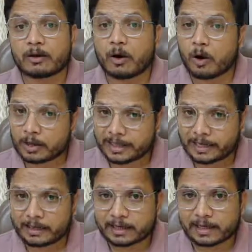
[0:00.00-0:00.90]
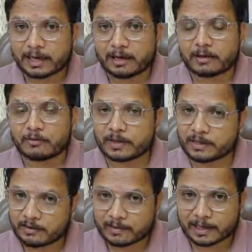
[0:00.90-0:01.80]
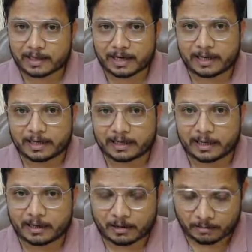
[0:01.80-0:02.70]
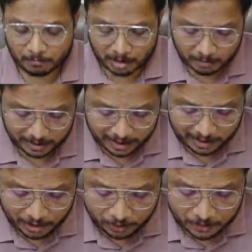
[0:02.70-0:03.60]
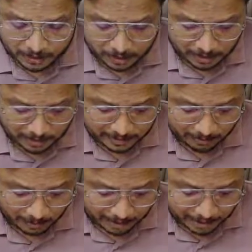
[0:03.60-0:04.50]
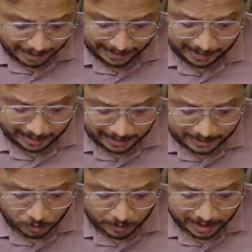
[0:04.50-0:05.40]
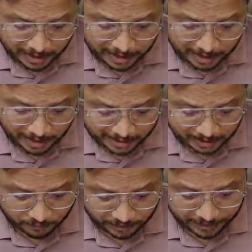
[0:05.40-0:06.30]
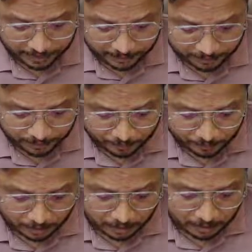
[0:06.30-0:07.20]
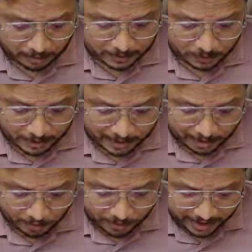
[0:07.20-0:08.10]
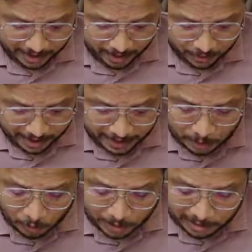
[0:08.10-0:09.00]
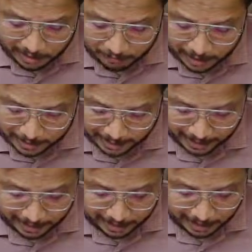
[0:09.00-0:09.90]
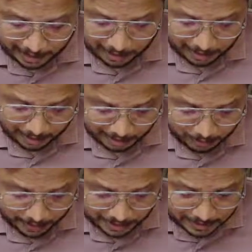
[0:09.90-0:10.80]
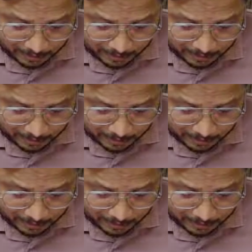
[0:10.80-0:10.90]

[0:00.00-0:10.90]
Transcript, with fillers: horn antenna with reflector antenna, but one can use some other antennas over here as a feed. So here we have in total reflector antenna, in which